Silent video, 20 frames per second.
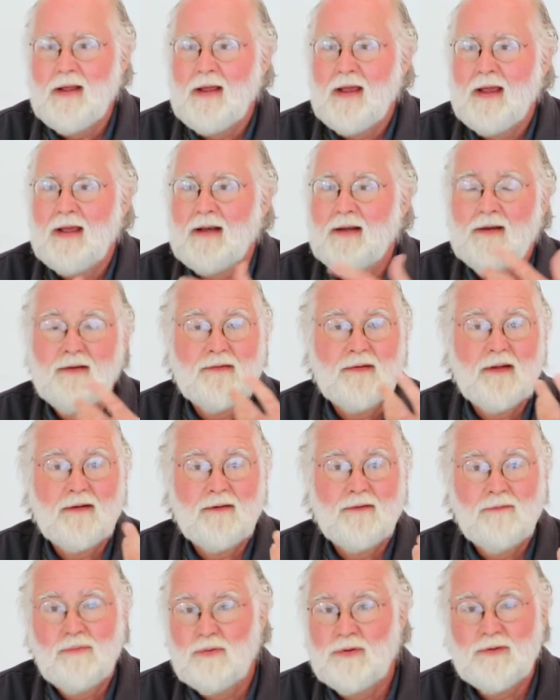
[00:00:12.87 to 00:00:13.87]
and he
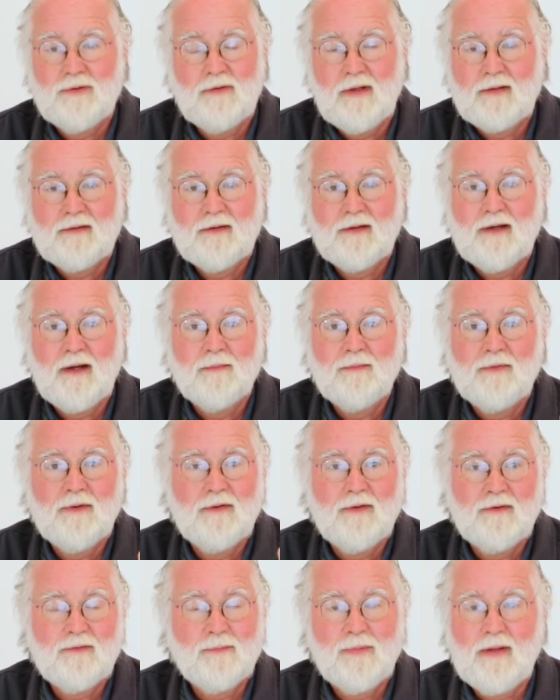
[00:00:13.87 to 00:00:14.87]
said, "Would you like to come to
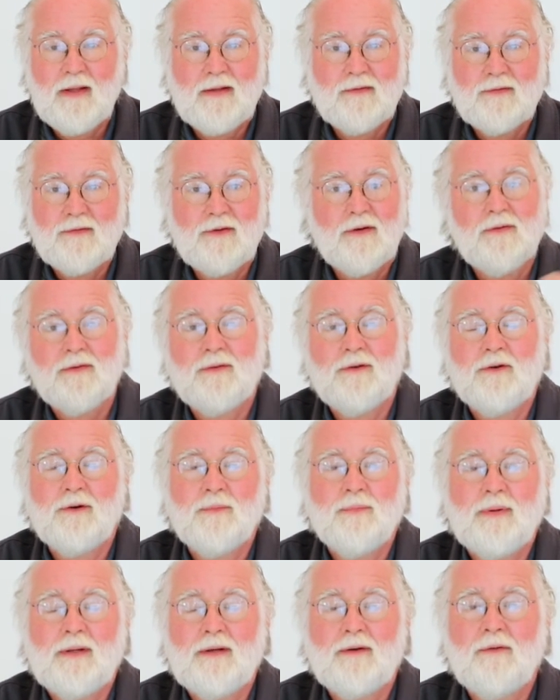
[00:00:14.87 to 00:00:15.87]
this place called the
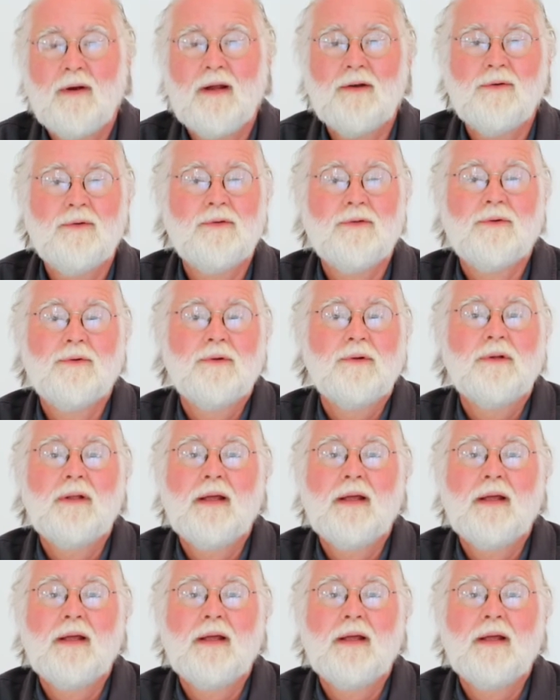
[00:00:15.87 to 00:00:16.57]
European Graduate School?"